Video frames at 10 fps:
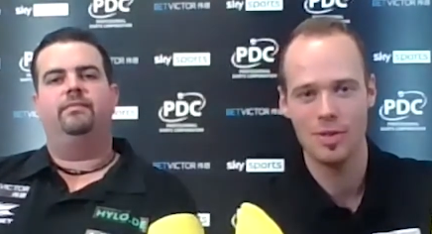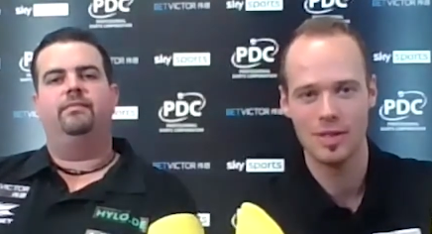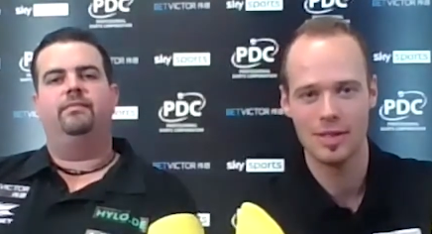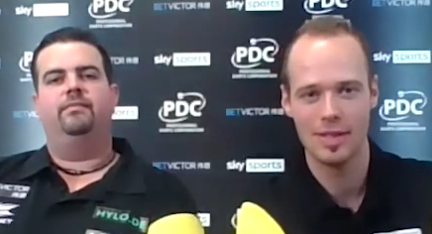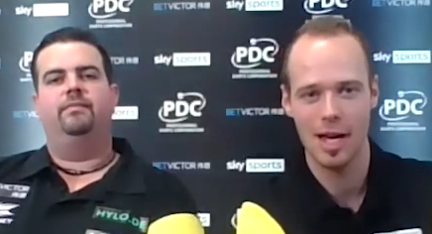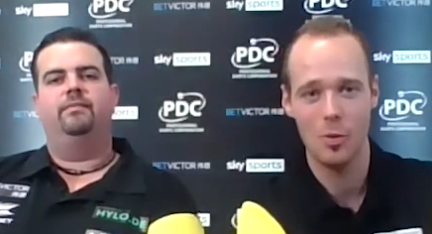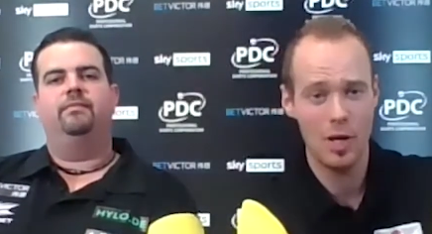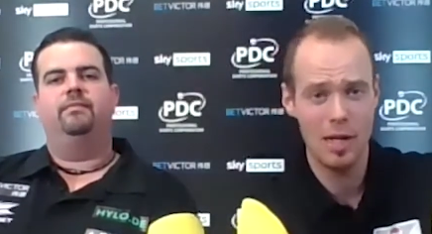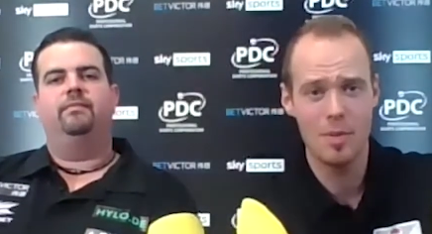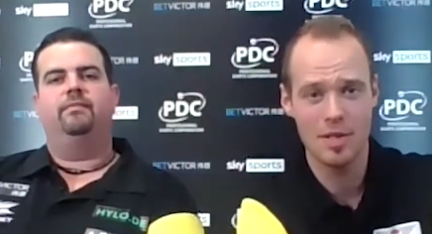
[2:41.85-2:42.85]
Speaker 1: And uh, I
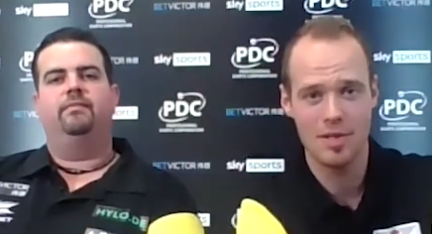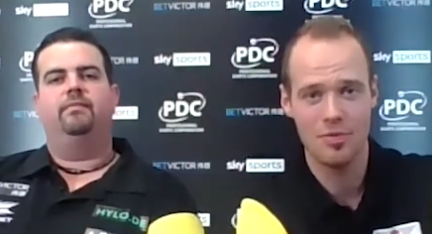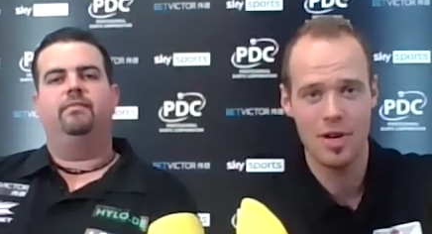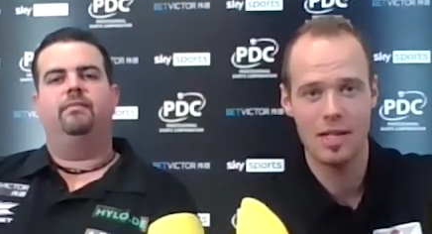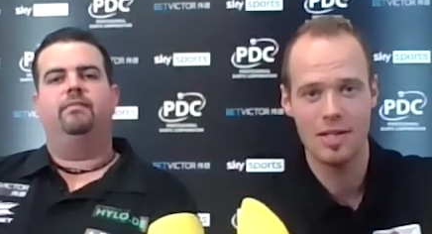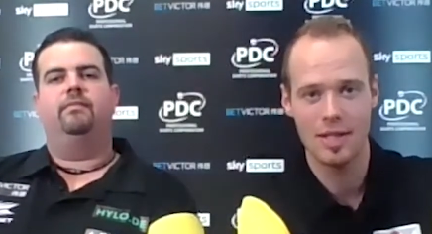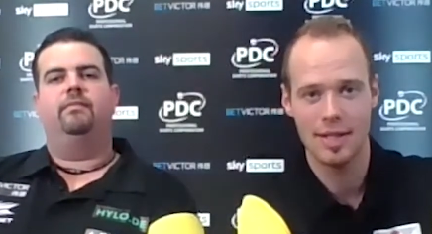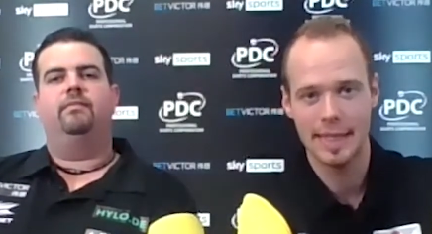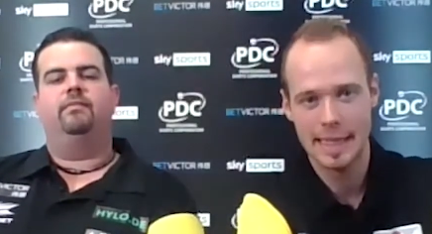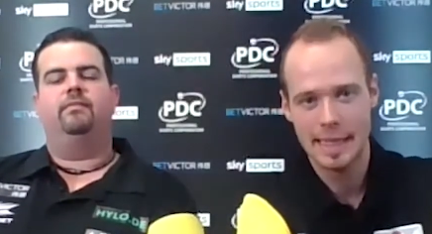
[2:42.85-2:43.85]
really miss the fans. And